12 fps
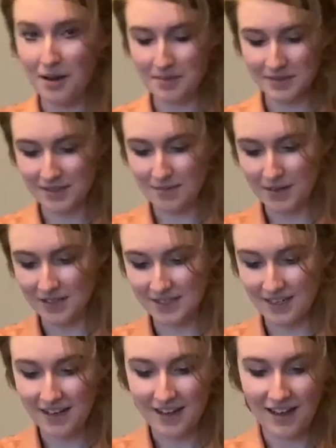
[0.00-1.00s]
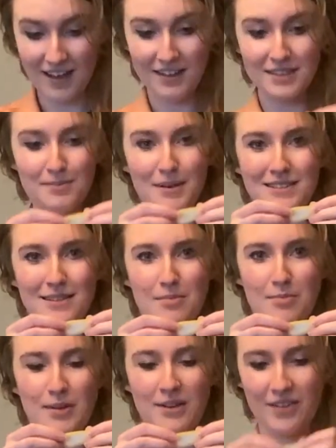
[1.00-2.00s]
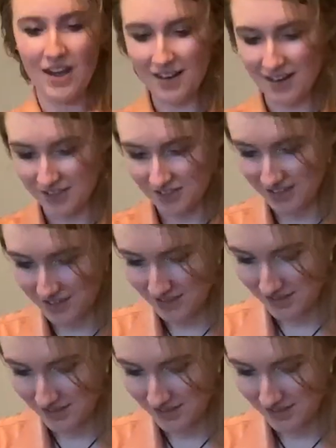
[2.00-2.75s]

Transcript: Almost did, but I didn't. And that's the best lemon peel I've gotten, actually.